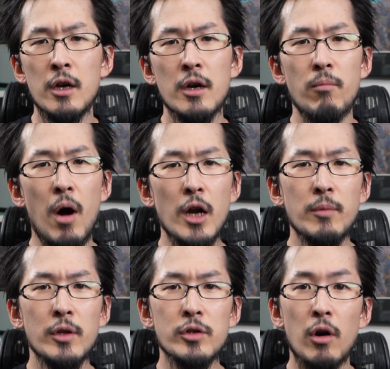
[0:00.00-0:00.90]

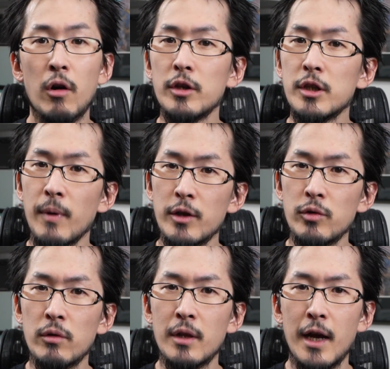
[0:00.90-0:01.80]
Monuments are a special
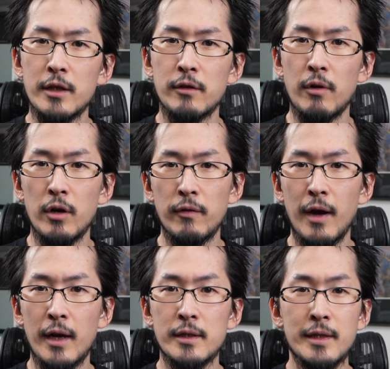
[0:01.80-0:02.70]
class of
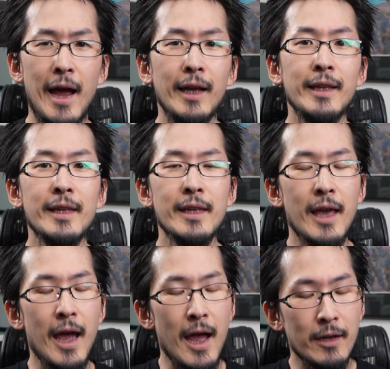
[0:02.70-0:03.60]
artifacts that
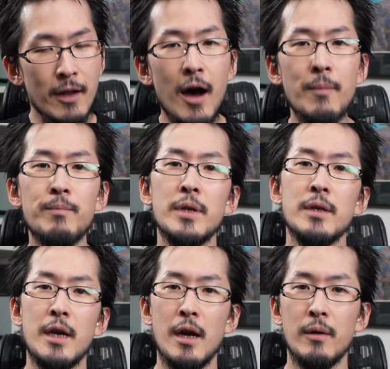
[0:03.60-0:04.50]
cannot be
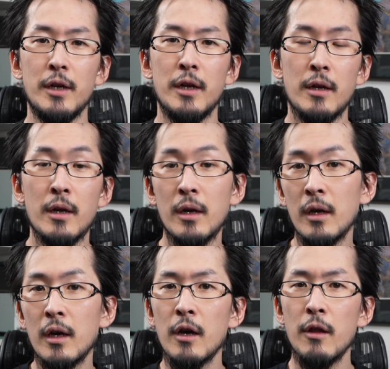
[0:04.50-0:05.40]
carried.
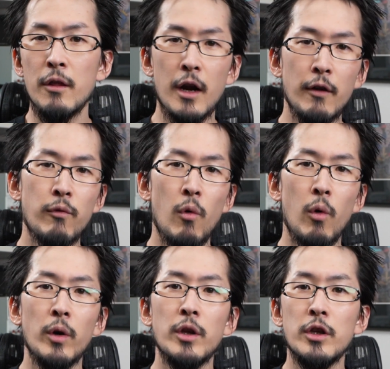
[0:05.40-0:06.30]

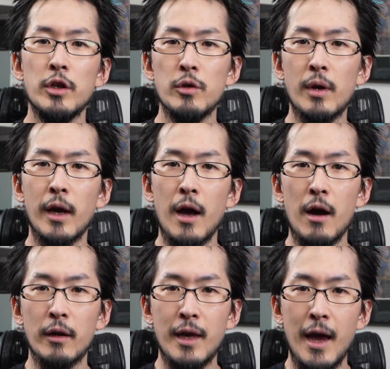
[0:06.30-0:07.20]
Therefore, you
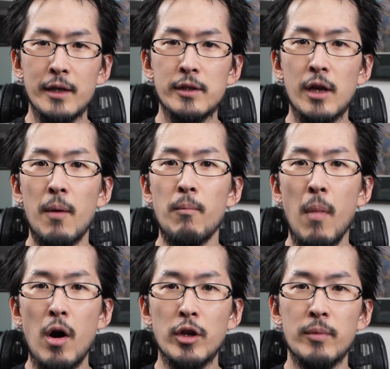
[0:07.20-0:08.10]
cannot cast a
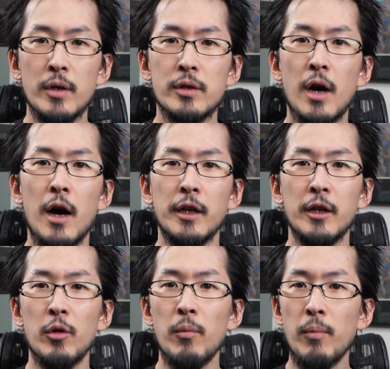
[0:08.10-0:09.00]
monument on an
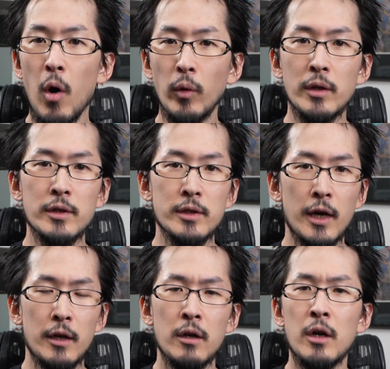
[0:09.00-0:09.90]
opponent's site